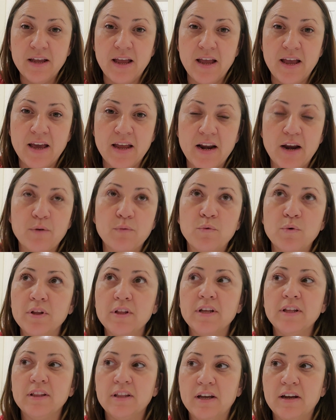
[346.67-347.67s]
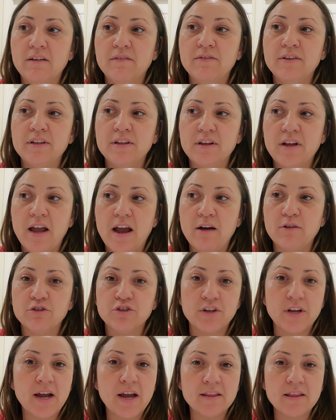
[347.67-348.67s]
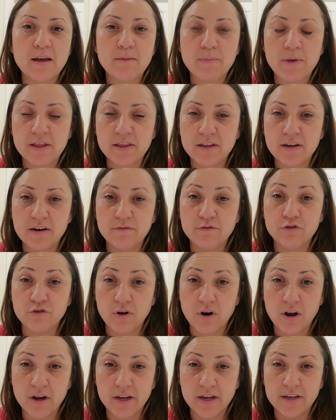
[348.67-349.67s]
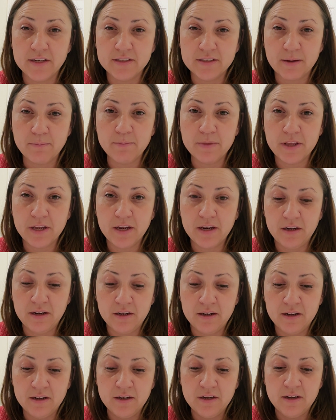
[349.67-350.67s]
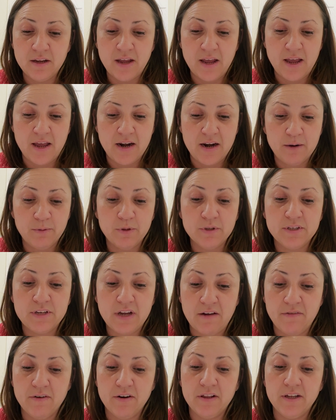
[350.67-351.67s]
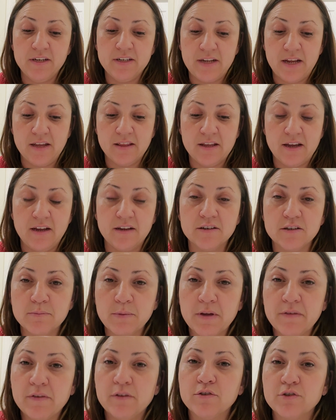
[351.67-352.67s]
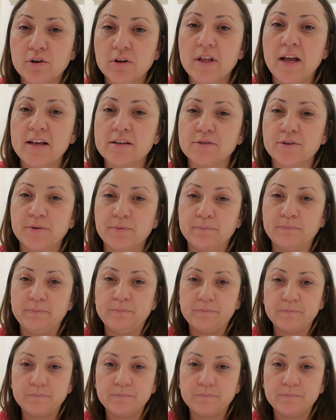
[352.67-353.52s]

and I really loved how she had that method of drawing something, and I will definitely take that into my future classroom.